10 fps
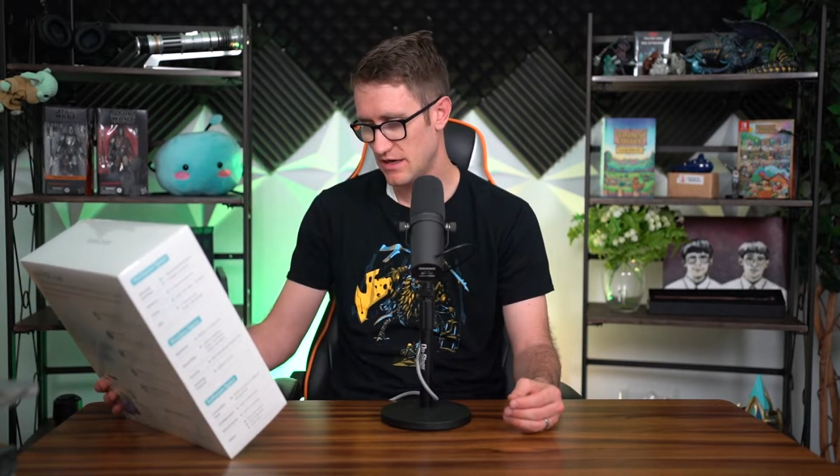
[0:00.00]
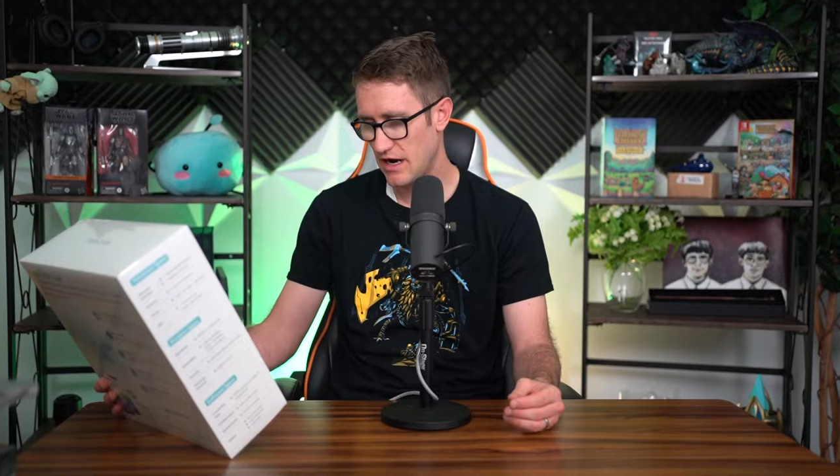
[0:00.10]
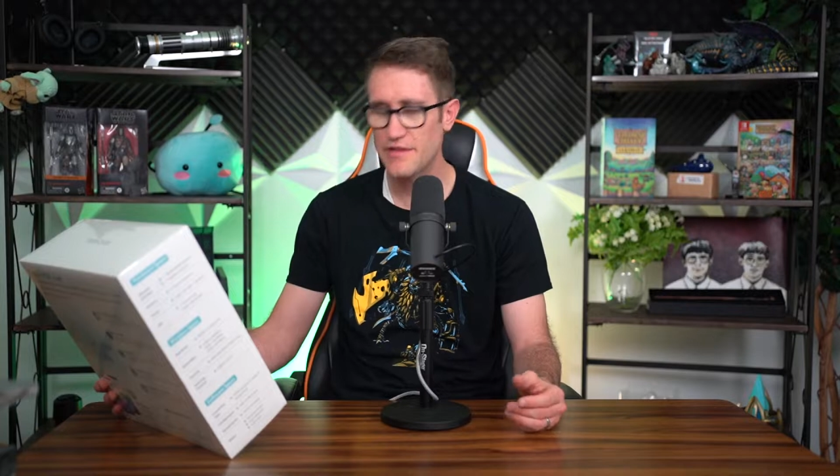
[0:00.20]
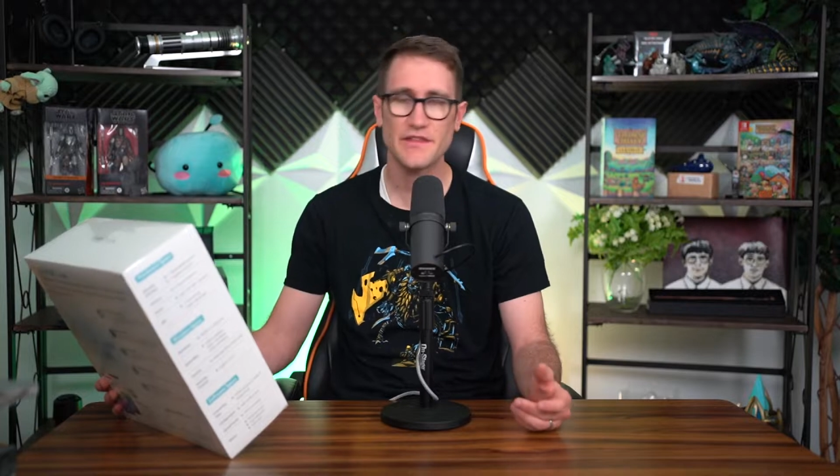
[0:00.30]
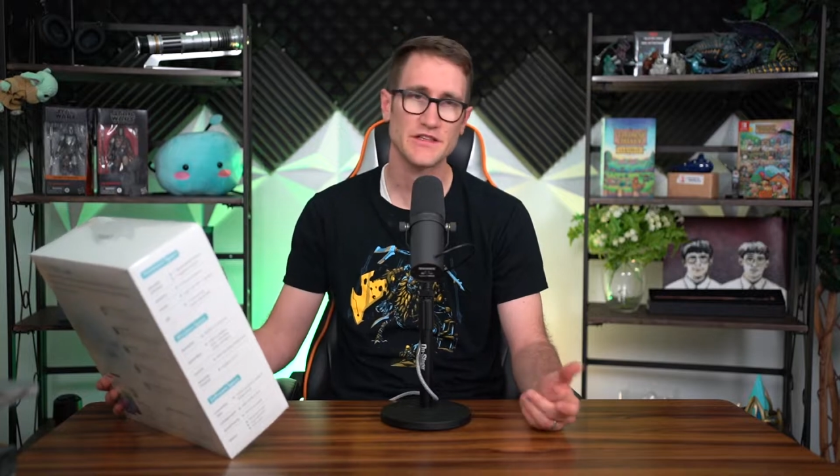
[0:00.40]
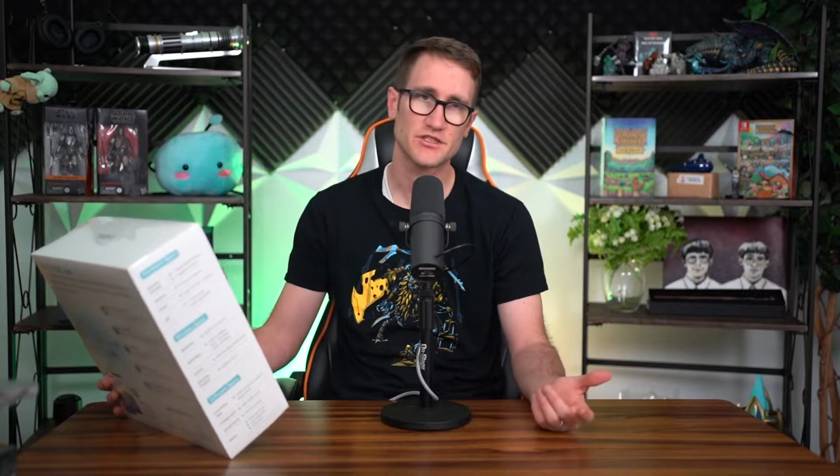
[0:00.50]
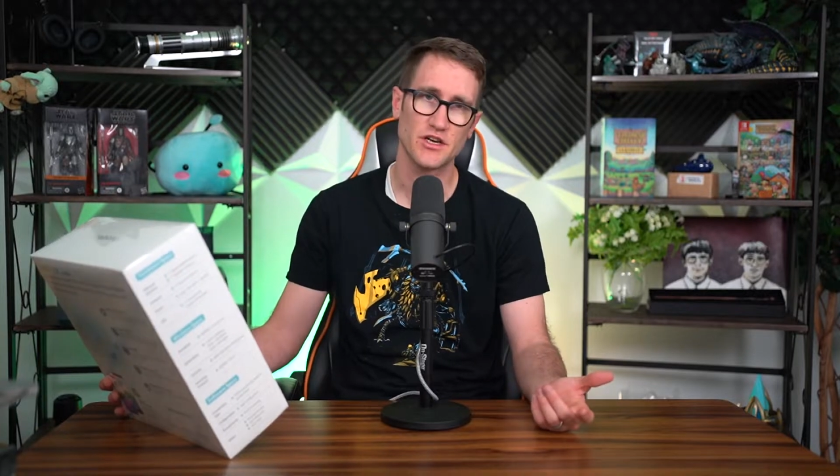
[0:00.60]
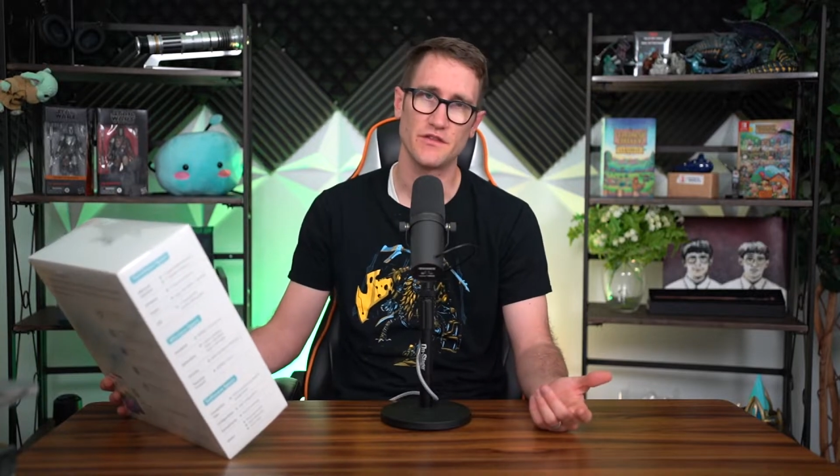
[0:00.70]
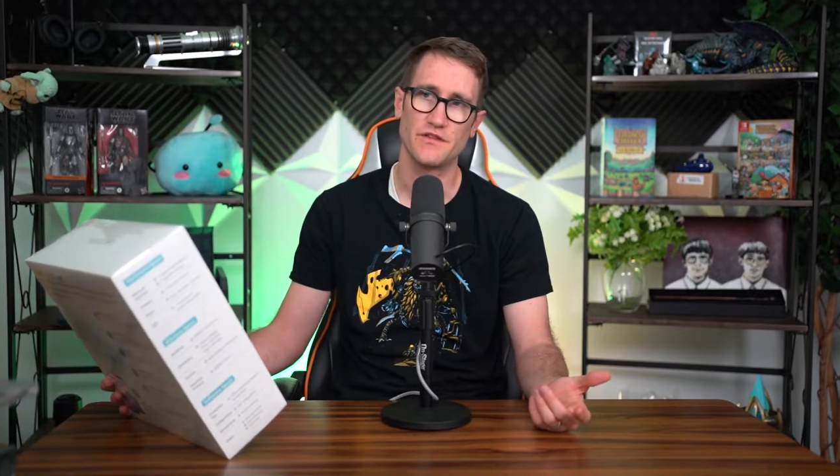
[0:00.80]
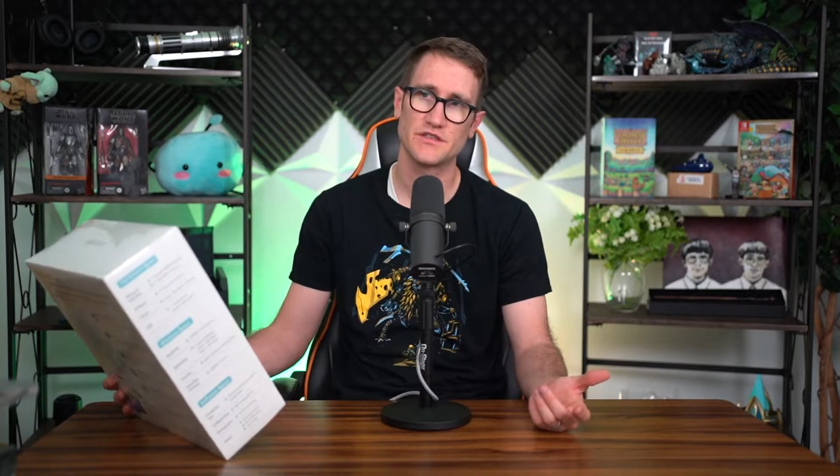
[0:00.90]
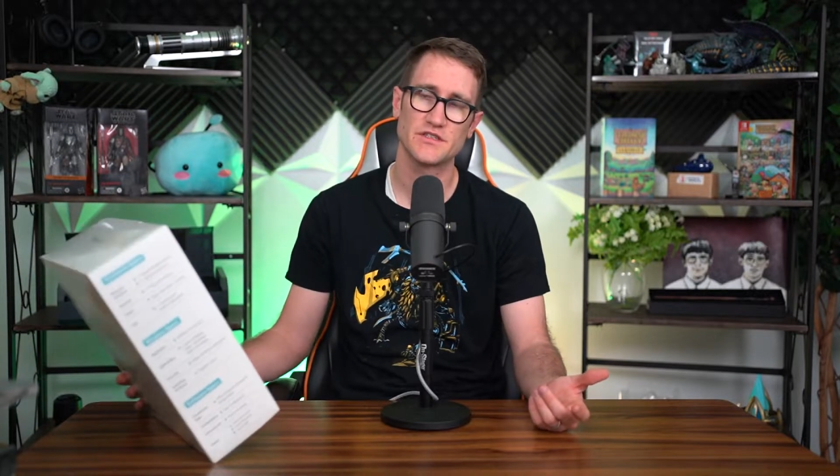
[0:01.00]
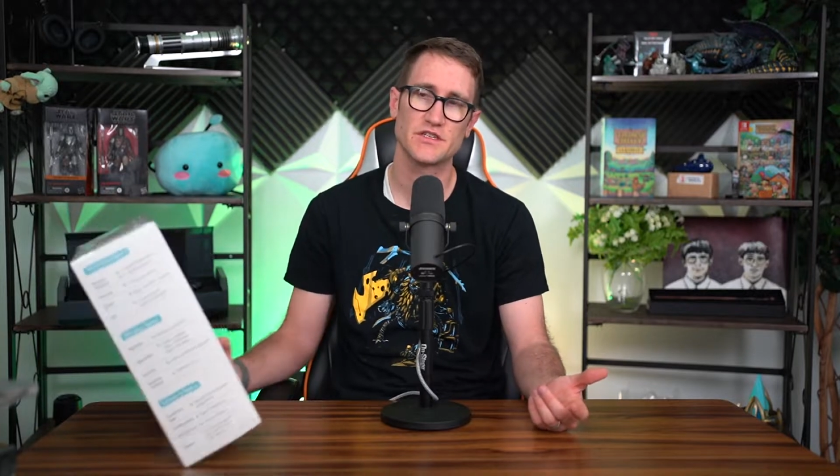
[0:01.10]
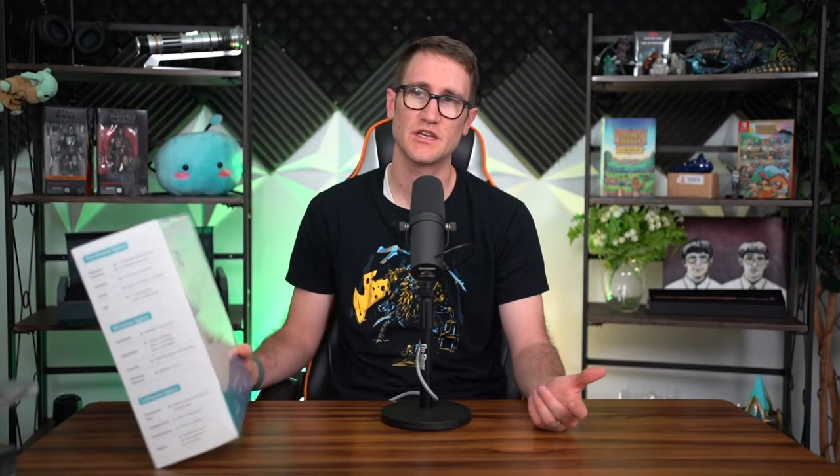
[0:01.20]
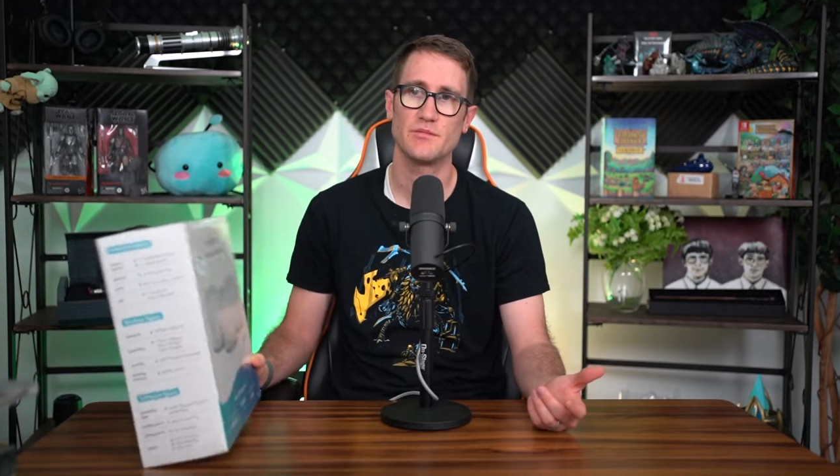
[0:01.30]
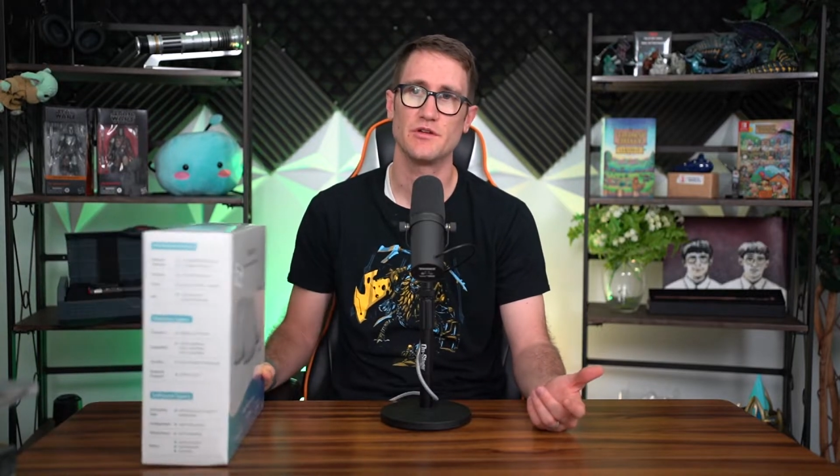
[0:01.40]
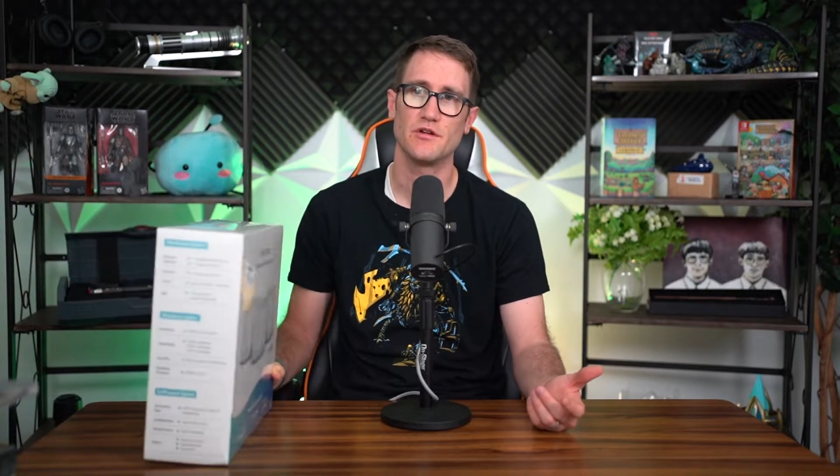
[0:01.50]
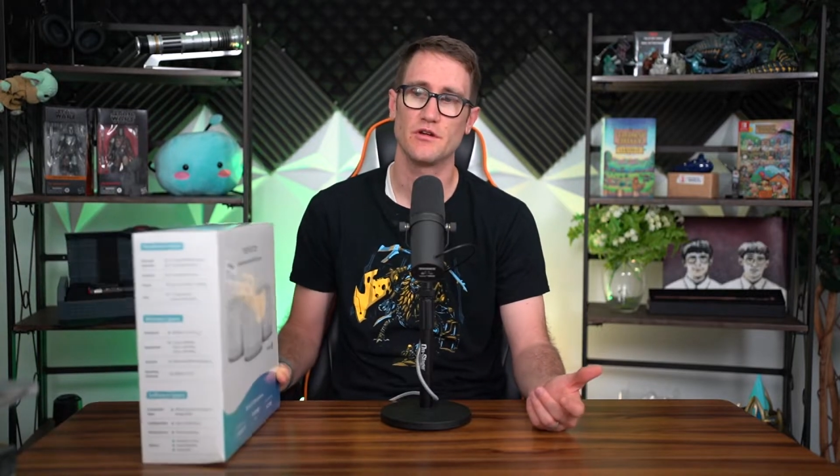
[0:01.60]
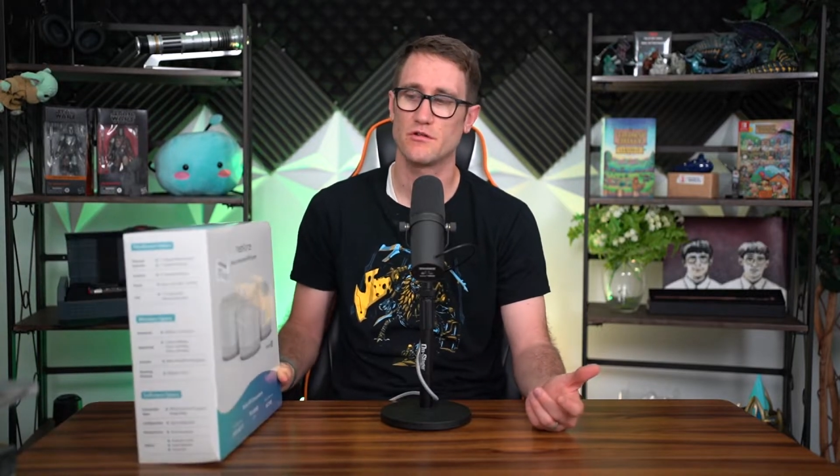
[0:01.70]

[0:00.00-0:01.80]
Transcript: I think that's good. This is going to be